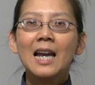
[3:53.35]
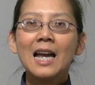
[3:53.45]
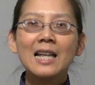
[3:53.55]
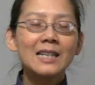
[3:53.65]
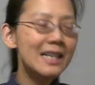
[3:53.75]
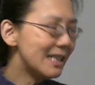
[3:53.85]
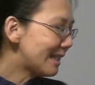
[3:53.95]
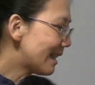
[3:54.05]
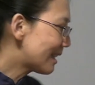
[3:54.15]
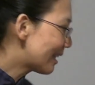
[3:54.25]
And
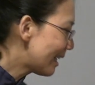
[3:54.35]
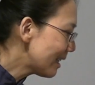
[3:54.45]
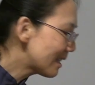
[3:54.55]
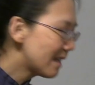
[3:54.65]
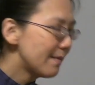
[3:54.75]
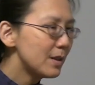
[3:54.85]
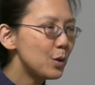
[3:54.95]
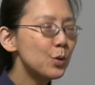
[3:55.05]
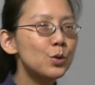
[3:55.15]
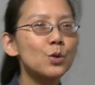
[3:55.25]
in these links,
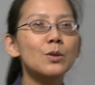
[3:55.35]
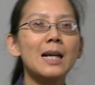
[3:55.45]
you do